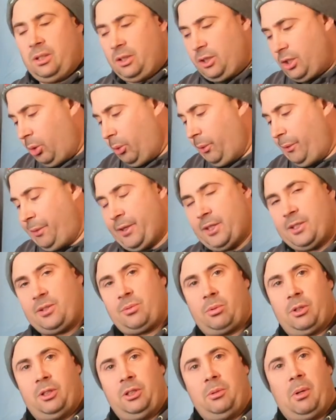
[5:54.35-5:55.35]
go with this
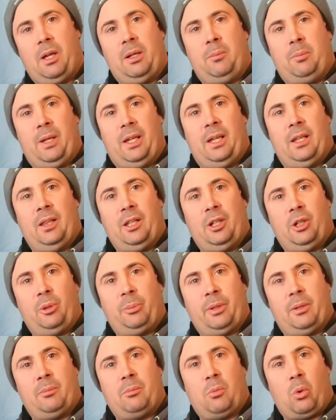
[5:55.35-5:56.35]
one. You might pay a little
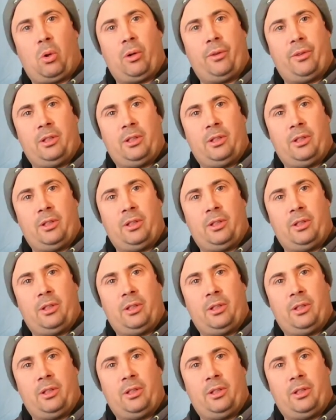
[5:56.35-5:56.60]
bit more